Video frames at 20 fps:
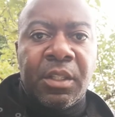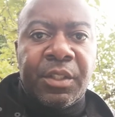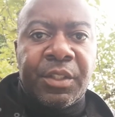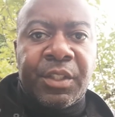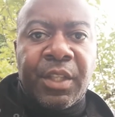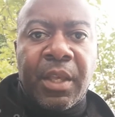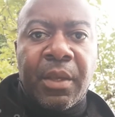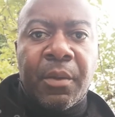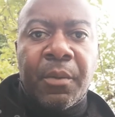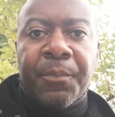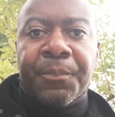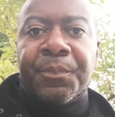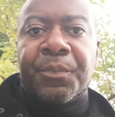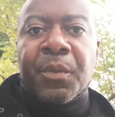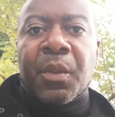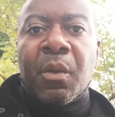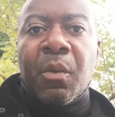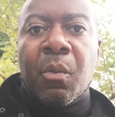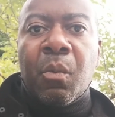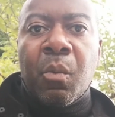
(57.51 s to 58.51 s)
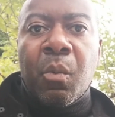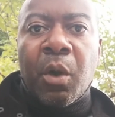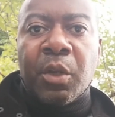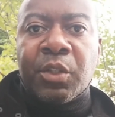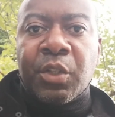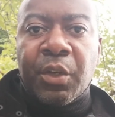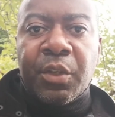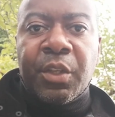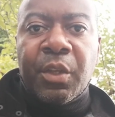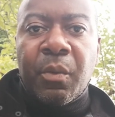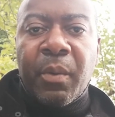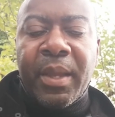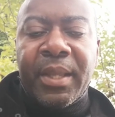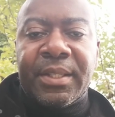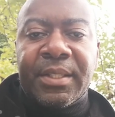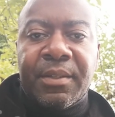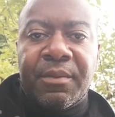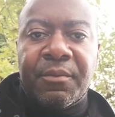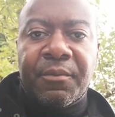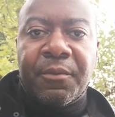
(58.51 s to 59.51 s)
So what are you
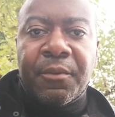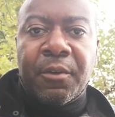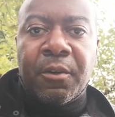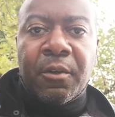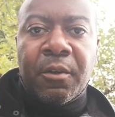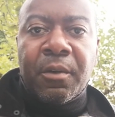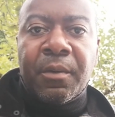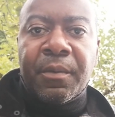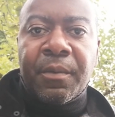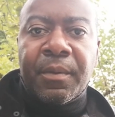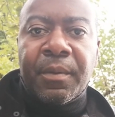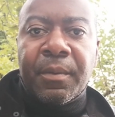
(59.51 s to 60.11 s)
waiting for